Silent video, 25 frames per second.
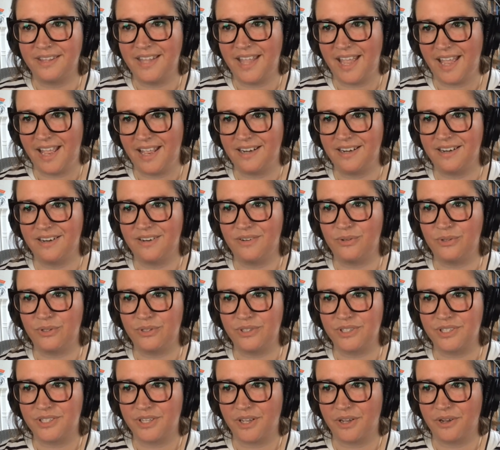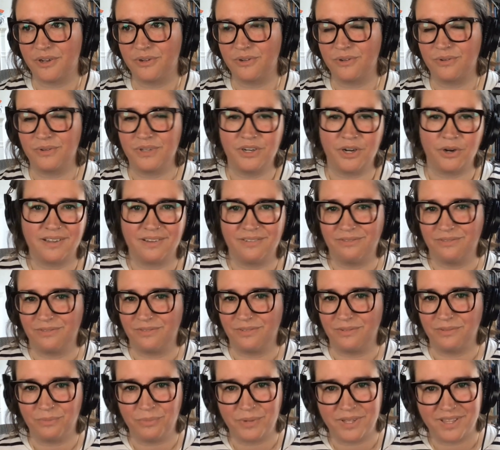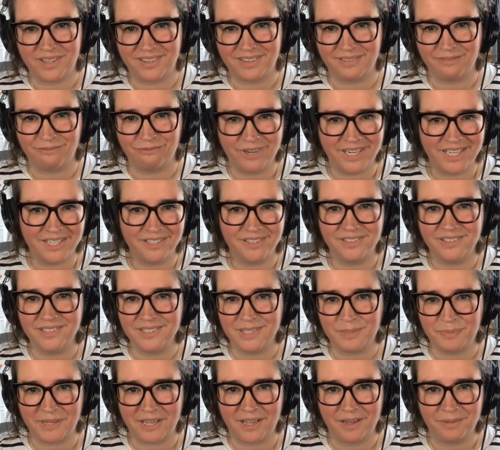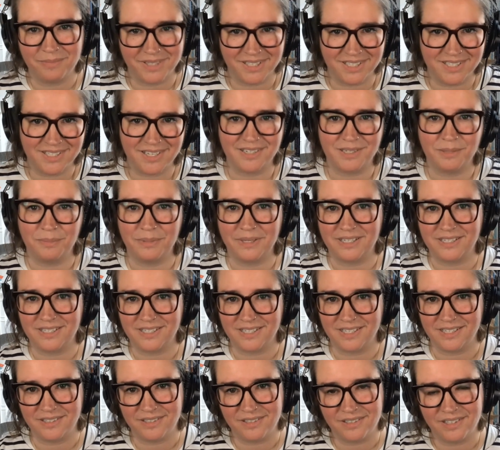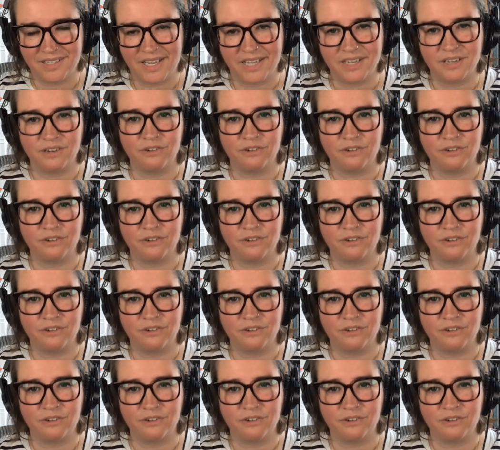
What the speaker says: And then also like with reels becoming such a big deal,